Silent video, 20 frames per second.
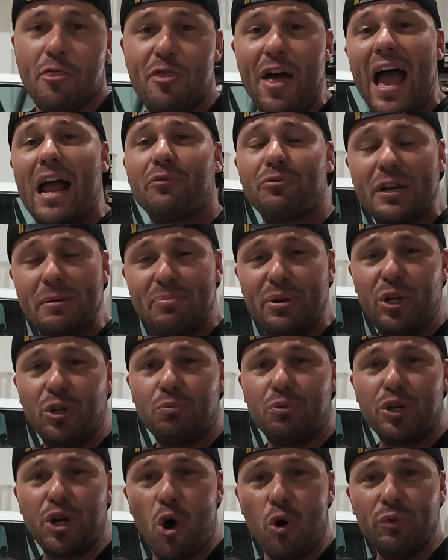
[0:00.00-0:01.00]
That
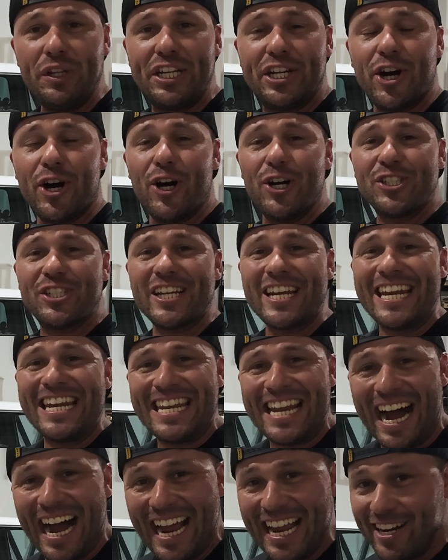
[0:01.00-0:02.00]
rebuild would only cost
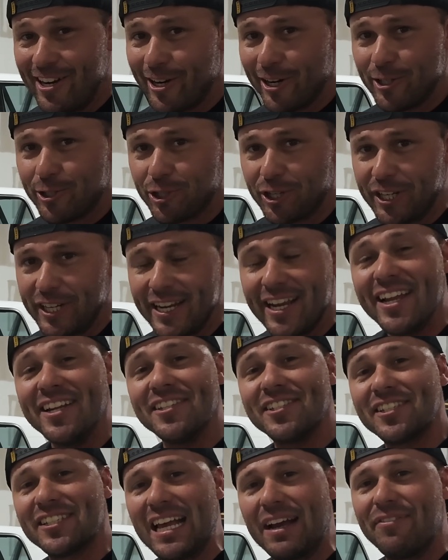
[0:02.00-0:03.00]

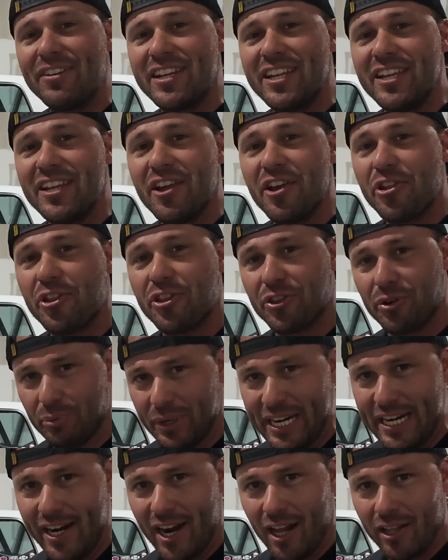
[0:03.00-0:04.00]

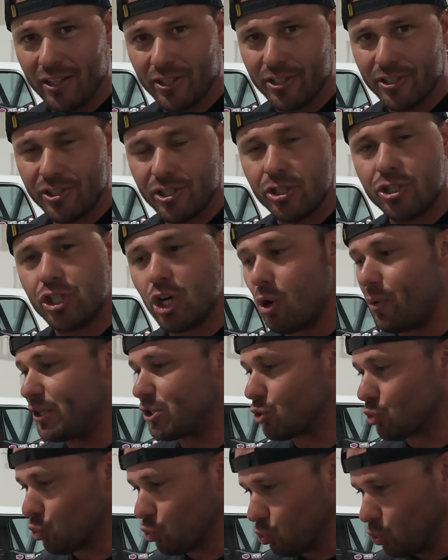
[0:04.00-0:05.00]
$973. So
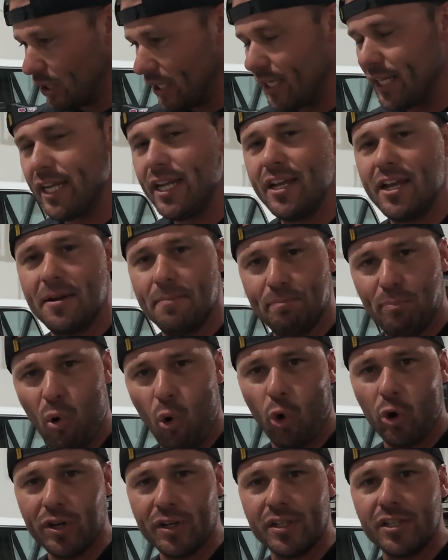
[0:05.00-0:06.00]
it's really
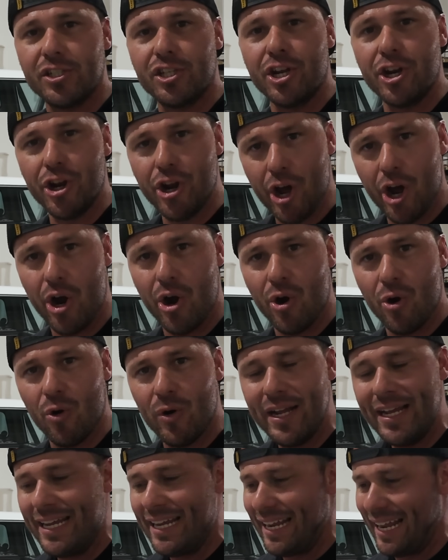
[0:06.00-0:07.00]
important to
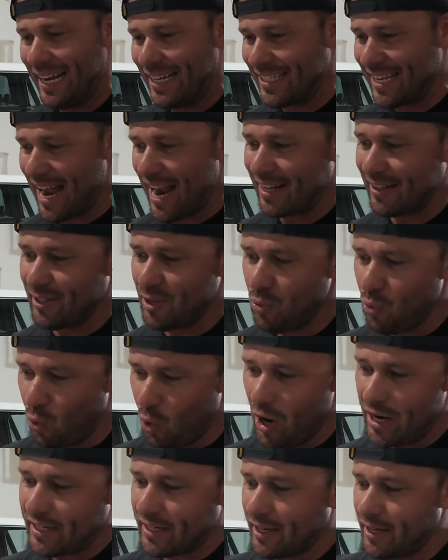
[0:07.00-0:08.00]
know exactly
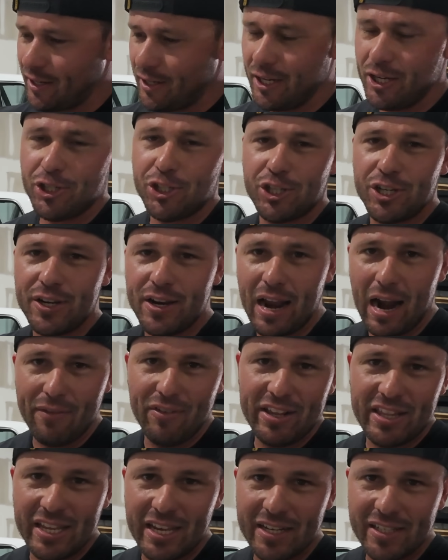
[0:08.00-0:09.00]
what condition
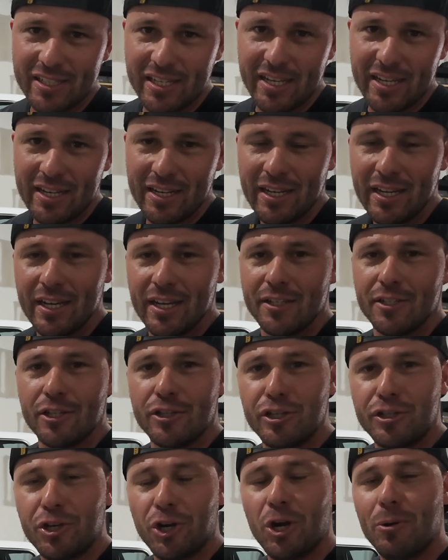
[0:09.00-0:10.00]
everything's in to
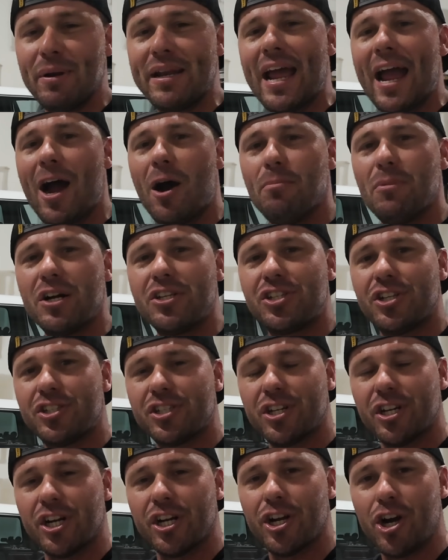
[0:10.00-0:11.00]
determine how much
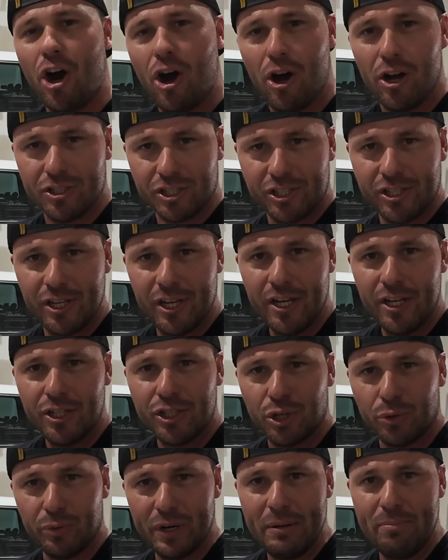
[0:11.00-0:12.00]
it's gonna cost
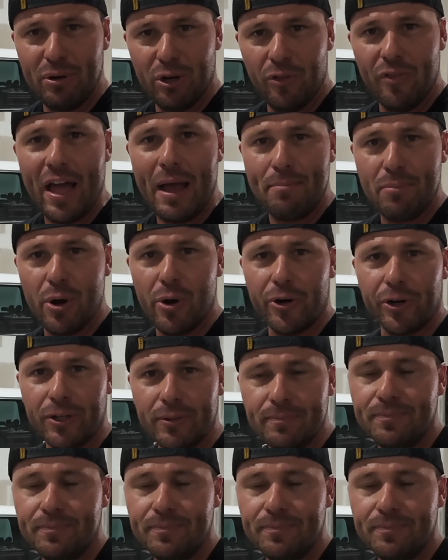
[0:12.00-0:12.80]
to rebuild that motor.